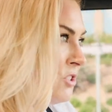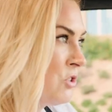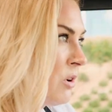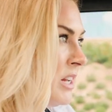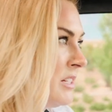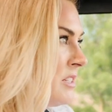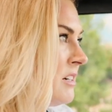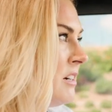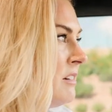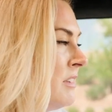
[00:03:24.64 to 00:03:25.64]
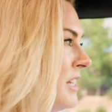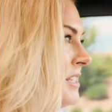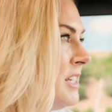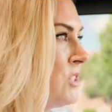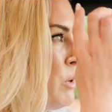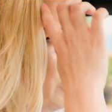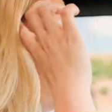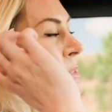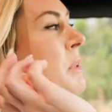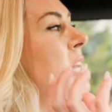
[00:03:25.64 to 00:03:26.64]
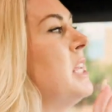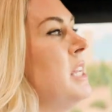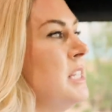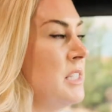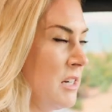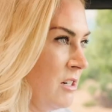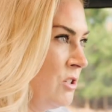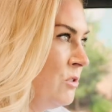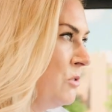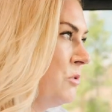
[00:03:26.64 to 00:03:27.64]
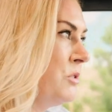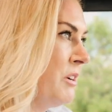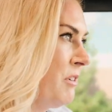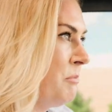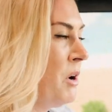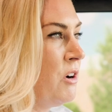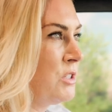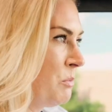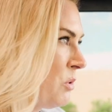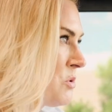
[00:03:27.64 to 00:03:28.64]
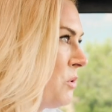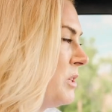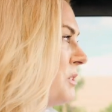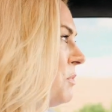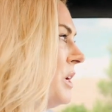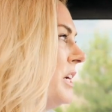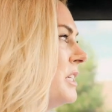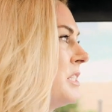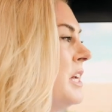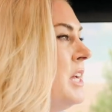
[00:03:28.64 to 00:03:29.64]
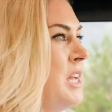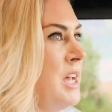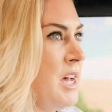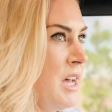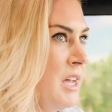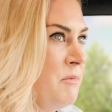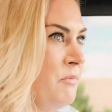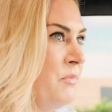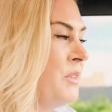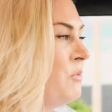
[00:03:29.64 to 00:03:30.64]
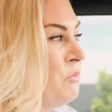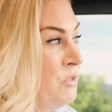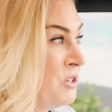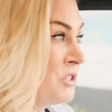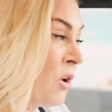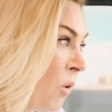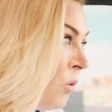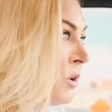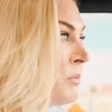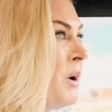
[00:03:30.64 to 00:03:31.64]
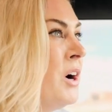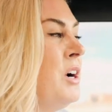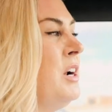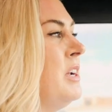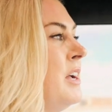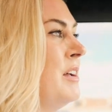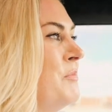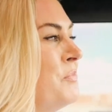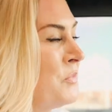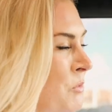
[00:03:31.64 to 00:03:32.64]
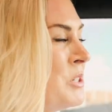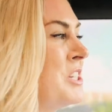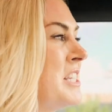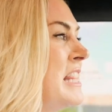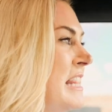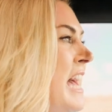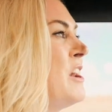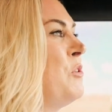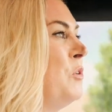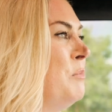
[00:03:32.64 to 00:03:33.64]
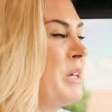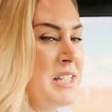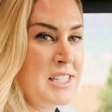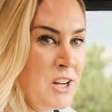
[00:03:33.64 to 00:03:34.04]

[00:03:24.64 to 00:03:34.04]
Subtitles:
short answer, the easiest way to explain it, is there are 2 different parts of Portola Springs. There's the older part, which isn't that old, but it's the